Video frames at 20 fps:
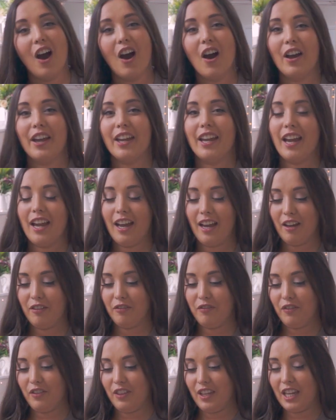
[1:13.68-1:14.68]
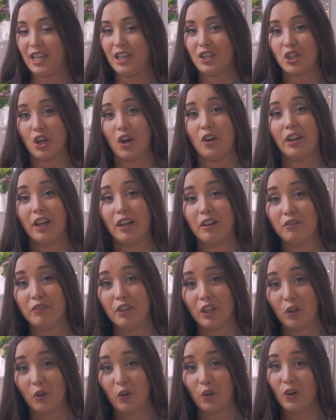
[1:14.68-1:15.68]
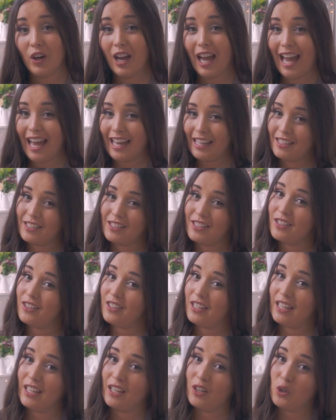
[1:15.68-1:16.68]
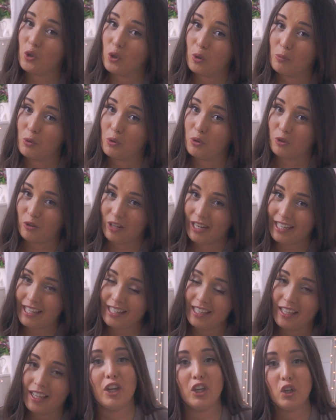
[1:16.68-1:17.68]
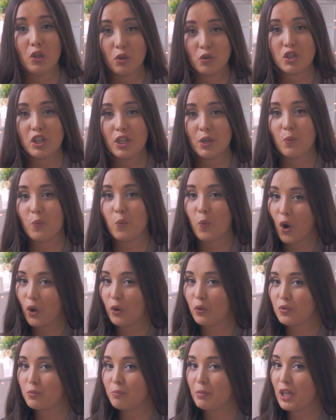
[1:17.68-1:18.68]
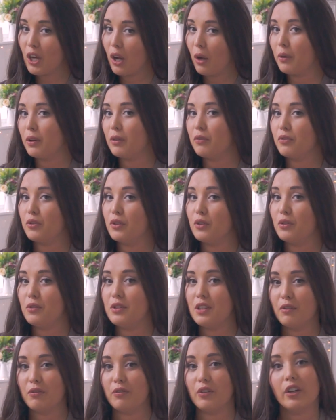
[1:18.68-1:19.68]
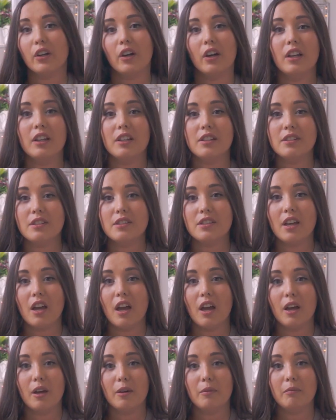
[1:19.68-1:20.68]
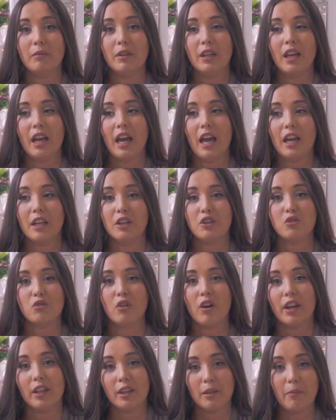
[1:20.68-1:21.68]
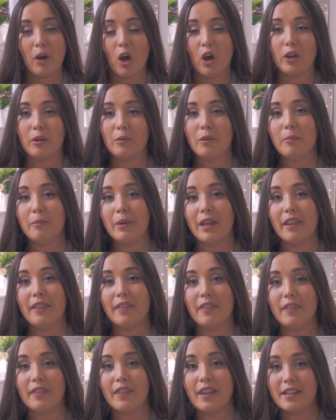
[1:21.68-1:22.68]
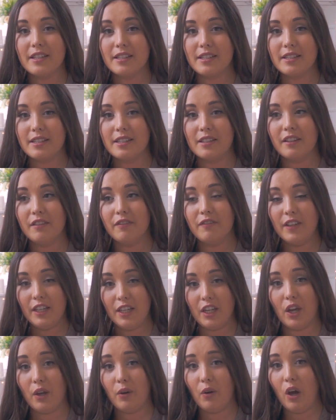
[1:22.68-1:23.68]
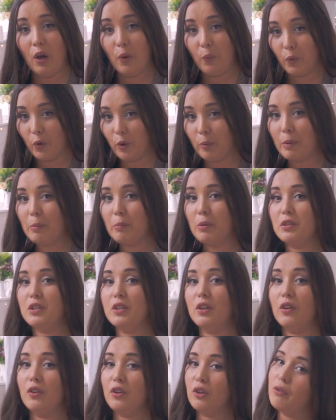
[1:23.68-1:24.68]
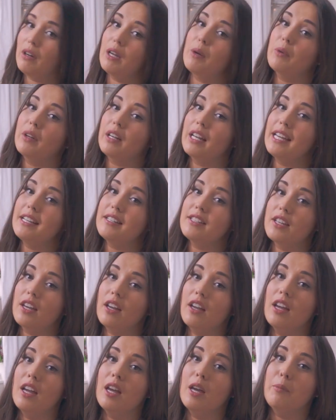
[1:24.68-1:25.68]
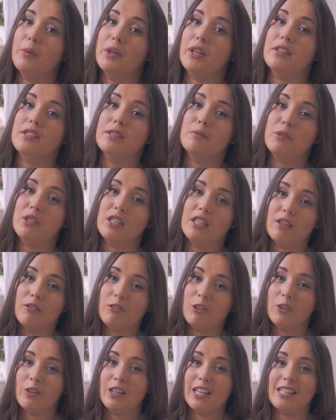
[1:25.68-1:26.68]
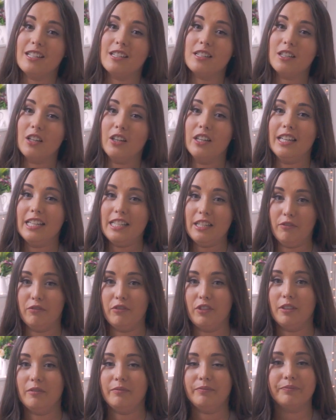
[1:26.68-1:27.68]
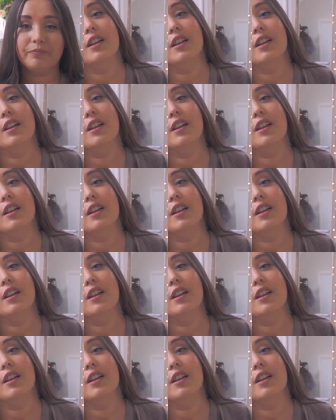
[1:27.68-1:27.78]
I have the charcoal velour and the normal grey. I usually won't be going through different colours and trying them on, but in this video I will be putting on the grey one later because the material is slightly different.